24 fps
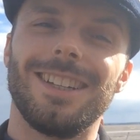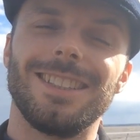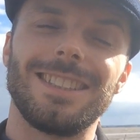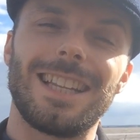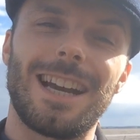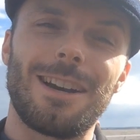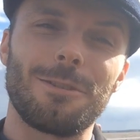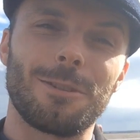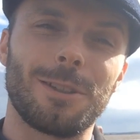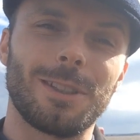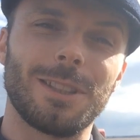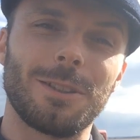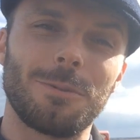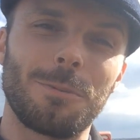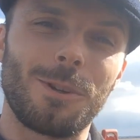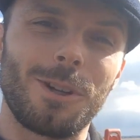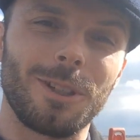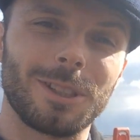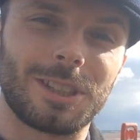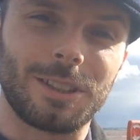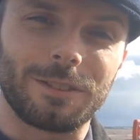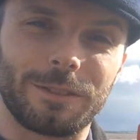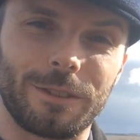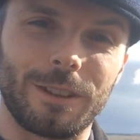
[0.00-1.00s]
Now we're on the
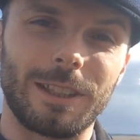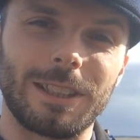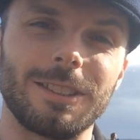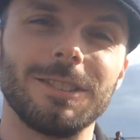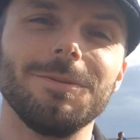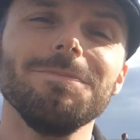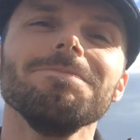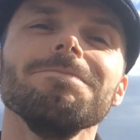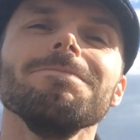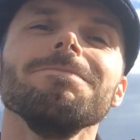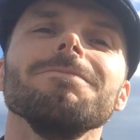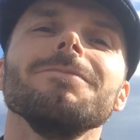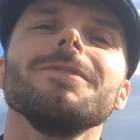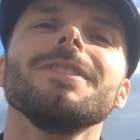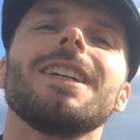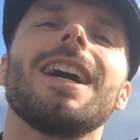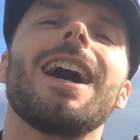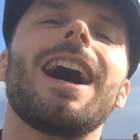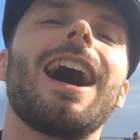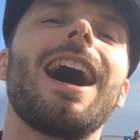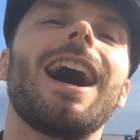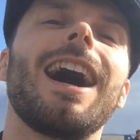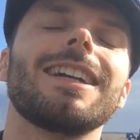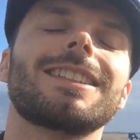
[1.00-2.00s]
waterfront,
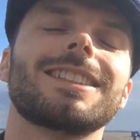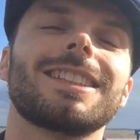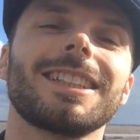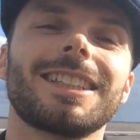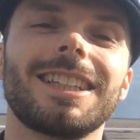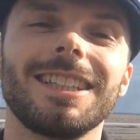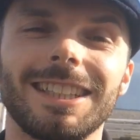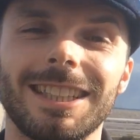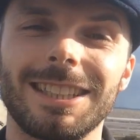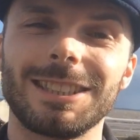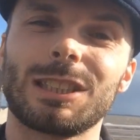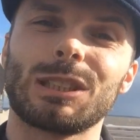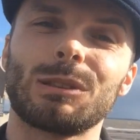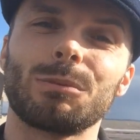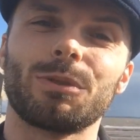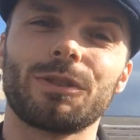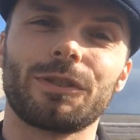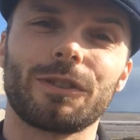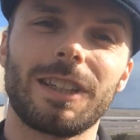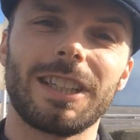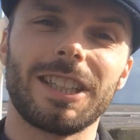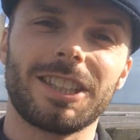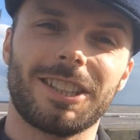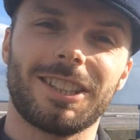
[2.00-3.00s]
taking in some
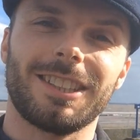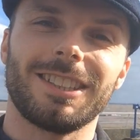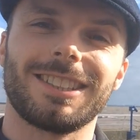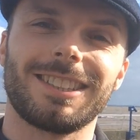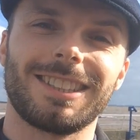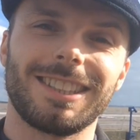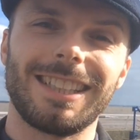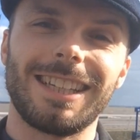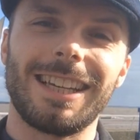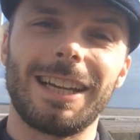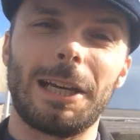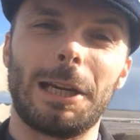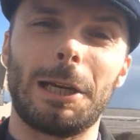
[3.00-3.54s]
fresh sea